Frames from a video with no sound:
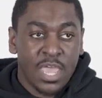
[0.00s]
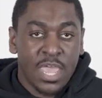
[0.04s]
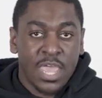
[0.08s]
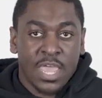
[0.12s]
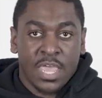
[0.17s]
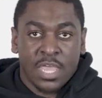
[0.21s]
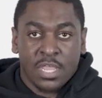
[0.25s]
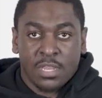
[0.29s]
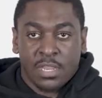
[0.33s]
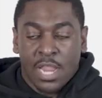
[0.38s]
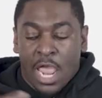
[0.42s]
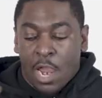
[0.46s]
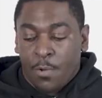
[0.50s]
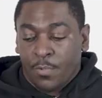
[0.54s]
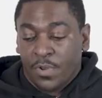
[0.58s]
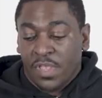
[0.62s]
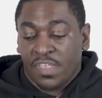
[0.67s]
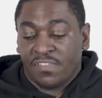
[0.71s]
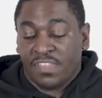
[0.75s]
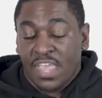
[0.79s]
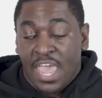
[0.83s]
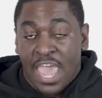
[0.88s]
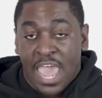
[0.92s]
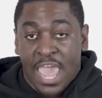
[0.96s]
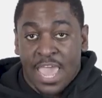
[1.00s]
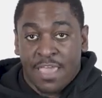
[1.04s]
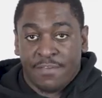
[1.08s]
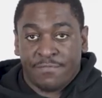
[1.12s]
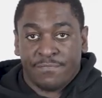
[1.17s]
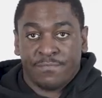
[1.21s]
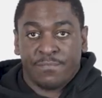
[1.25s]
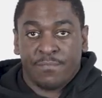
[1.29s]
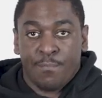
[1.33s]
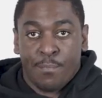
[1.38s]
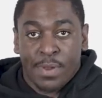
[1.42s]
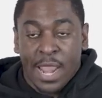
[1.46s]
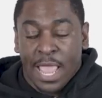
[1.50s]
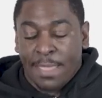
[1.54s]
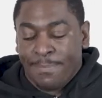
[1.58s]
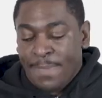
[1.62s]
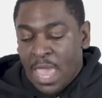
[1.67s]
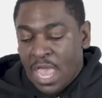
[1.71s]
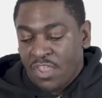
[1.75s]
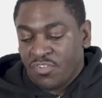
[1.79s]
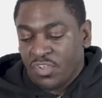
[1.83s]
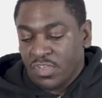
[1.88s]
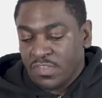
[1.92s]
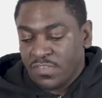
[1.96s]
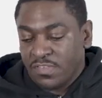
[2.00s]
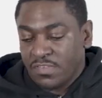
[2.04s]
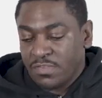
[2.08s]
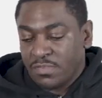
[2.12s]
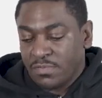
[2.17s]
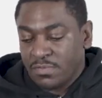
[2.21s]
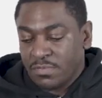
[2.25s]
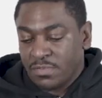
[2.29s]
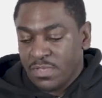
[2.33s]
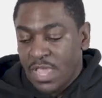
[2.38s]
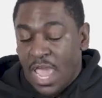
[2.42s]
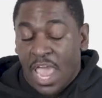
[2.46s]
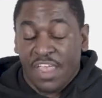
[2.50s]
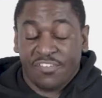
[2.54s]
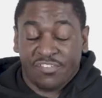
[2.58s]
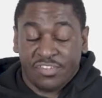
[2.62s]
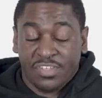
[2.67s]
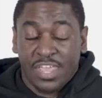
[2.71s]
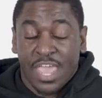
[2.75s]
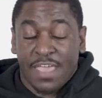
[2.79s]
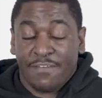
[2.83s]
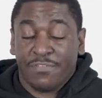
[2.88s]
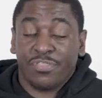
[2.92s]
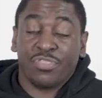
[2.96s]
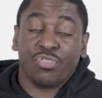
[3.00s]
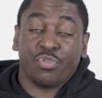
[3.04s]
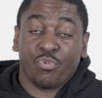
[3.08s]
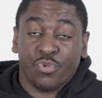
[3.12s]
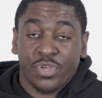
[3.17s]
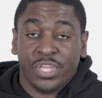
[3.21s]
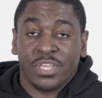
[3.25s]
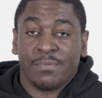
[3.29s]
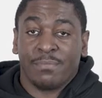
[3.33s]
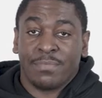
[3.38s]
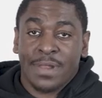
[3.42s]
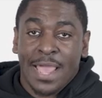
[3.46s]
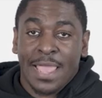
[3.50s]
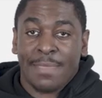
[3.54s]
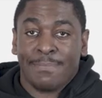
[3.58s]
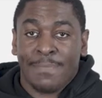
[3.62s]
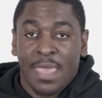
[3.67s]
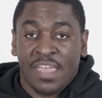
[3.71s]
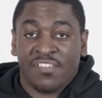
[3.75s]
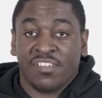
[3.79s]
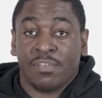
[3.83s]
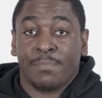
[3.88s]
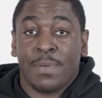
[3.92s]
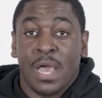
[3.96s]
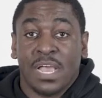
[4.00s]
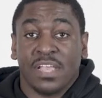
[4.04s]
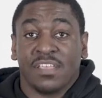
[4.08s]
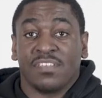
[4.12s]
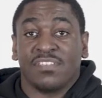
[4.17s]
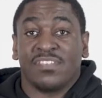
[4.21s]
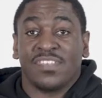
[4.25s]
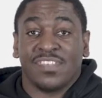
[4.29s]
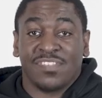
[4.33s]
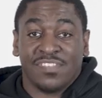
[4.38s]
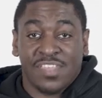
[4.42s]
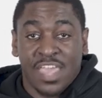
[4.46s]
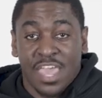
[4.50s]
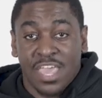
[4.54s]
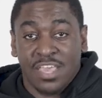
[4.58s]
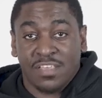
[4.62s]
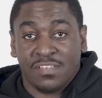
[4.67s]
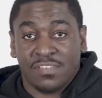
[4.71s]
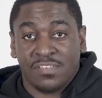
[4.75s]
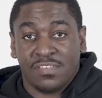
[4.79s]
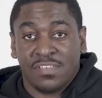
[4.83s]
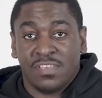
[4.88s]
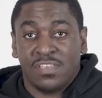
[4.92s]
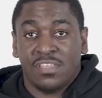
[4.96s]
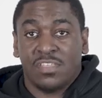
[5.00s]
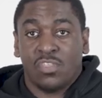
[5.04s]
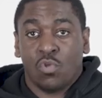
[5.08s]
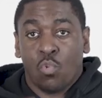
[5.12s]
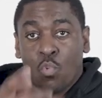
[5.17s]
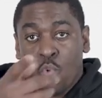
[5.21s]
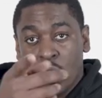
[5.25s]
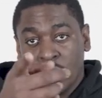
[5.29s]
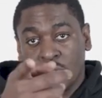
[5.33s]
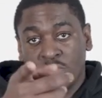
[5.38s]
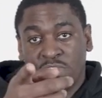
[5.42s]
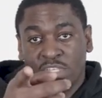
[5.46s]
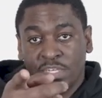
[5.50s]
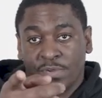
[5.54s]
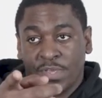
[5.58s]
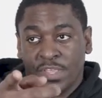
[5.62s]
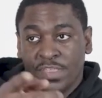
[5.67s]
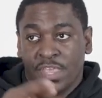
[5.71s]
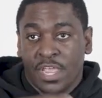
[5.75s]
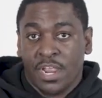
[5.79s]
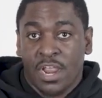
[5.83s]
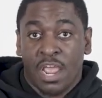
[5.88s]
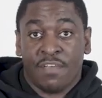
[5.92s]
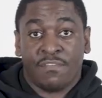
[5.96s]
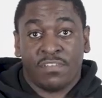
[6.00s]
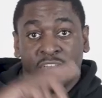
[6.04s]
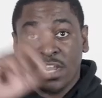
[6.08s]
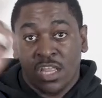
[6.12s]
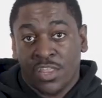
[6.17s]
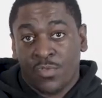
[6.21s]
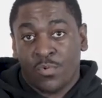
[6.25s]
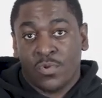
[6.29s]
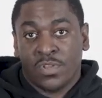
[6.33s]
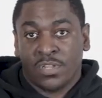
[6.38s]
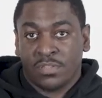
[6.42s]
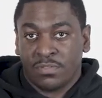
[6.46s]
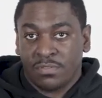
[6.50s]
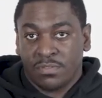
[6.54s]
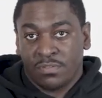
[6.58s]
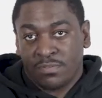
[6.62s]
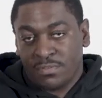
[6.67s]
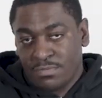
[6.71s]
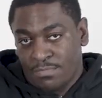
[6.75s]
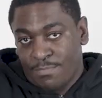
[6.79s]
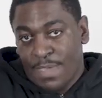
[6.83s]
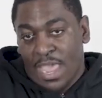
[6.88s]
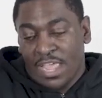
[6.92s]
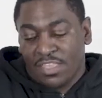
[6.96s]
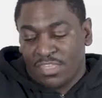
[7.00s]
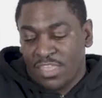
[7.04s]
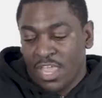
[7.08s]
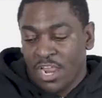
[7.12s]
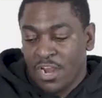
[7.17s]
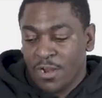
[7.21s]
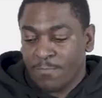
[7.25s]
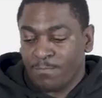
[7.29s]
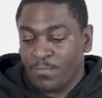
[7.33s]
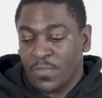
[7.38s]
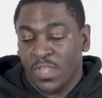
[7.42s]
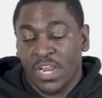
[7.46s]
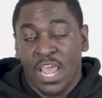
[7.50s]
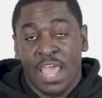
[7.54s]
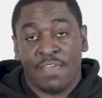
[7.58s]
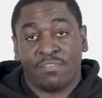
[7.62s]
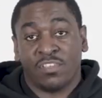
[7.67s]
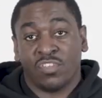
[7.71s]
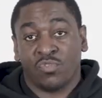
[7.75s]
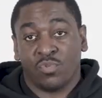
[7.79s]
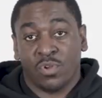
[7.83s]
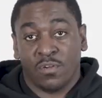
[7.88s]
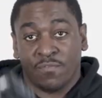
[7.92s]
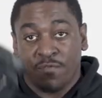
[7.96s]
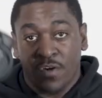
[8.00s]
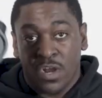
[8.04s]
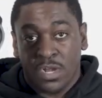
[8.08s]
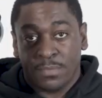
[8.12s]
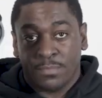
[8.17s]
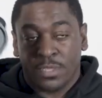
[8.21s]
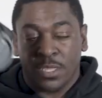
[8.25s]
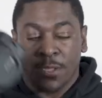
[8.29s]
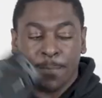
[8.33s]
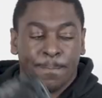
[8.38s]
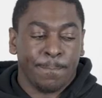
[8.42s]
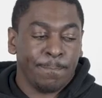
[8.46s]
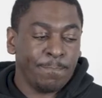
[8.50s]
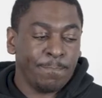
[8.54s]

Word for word: And I realized I have Black Magics. I actually have three Black Magic Pocket 6Ks. The one you see right there, I have another one back there, and I have this one in front of me.